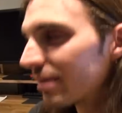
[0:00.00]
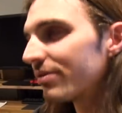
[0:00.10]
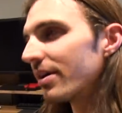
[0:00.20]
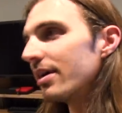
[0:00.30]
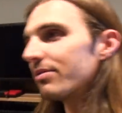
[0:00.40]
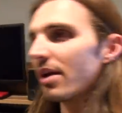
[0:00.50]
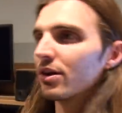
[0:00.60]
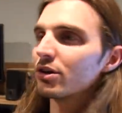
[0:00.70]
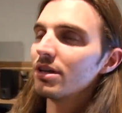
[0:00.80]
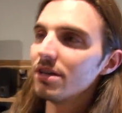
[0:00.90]
if, if
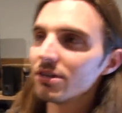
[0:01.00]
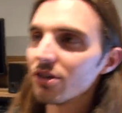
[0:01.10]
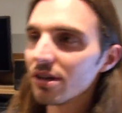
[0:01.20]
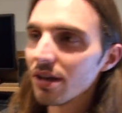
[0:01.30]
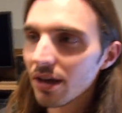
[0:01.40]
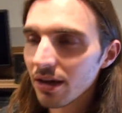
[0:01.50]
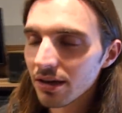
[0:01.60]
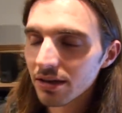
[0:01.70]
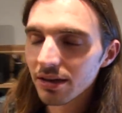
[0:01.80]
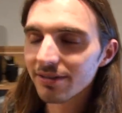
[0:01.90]
anarchy did
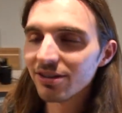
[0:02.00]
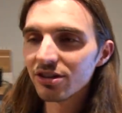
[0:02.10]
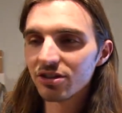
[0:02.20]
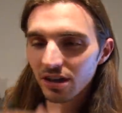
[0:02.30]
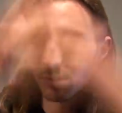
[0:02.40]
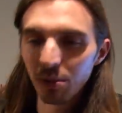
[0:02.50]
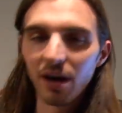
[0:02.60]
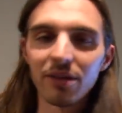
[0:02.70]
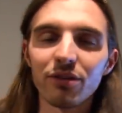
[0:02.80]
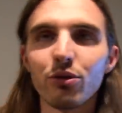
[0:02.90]
uh, it did descend
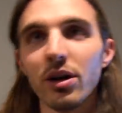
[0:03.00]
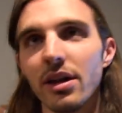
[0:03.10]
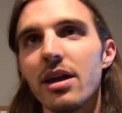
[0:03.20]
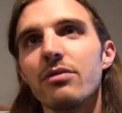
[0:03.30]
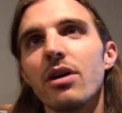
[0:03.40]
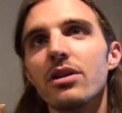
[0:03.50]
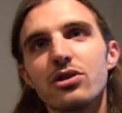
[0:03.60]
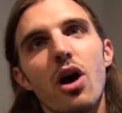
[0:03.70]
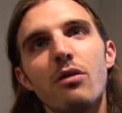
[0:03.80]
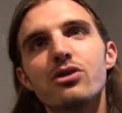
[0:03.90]
upon this great land of
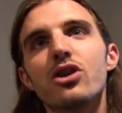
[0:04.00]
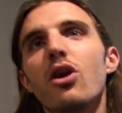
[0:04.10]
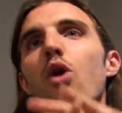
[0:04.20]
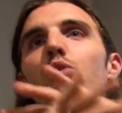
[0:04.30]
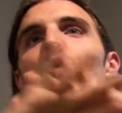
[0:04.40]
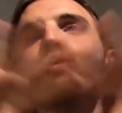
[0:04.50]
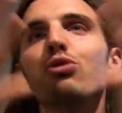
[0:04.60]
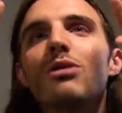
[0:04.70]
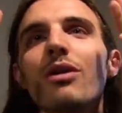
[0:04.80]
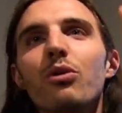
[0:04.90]
ours, and all of a sudden all the rules were
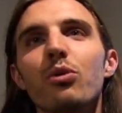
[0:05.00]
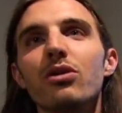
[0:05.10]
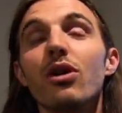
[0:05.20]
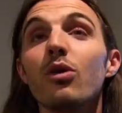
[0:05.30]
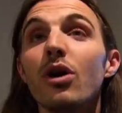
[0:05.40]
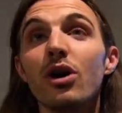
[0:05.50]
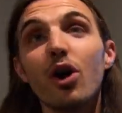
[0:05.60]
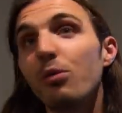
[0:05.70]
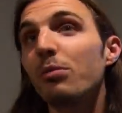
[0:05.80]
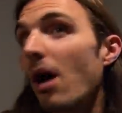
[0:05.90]
thrown out the window,
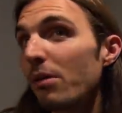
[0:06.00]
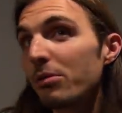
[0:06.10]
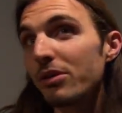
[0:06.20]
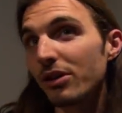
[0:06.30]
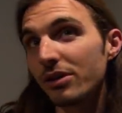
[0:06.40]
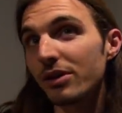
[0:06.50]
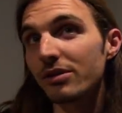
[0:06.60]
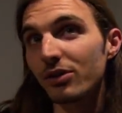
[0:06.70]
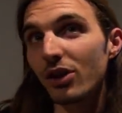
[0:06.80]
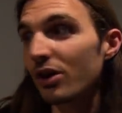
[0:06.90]
Coop would probably be the leader
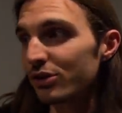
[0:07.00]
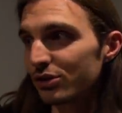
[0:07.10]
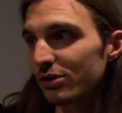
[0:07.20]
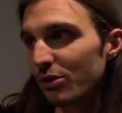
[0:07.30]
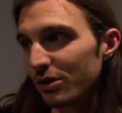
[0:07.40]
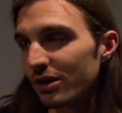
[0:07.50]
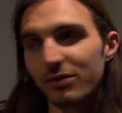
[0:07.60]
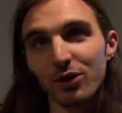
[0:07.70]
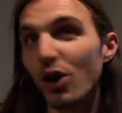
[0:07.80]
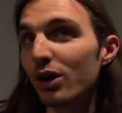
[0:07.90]
of a large organ
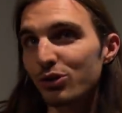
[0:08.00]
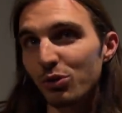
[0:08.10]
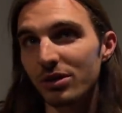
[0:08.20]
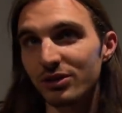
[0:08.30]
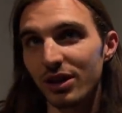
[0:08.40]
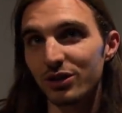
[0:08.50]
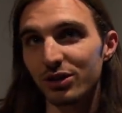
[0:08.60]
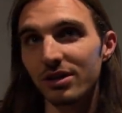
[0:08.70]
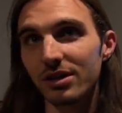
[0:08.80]
of a large organization.